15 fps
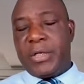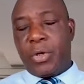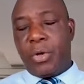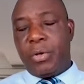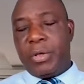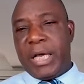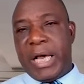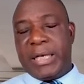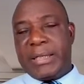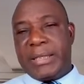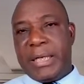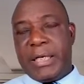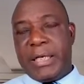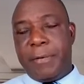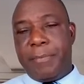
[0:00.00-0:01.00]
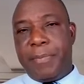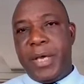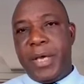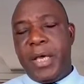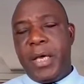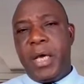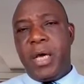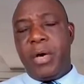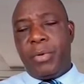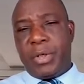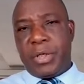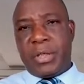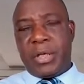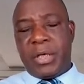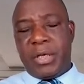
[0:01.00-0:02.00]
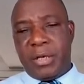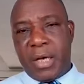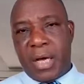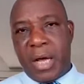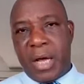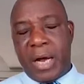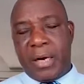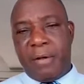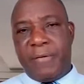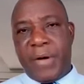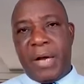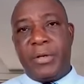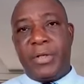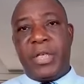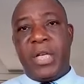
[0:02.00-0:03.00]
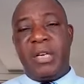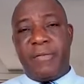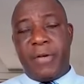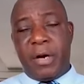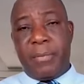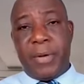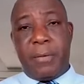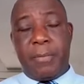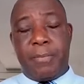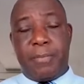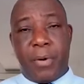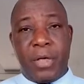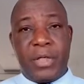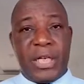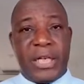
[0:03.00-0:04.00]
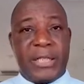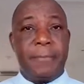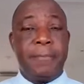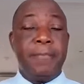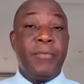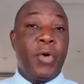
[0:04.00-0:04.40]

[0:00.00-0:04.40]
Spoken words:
It's called the SADP, which is an agri value chain development project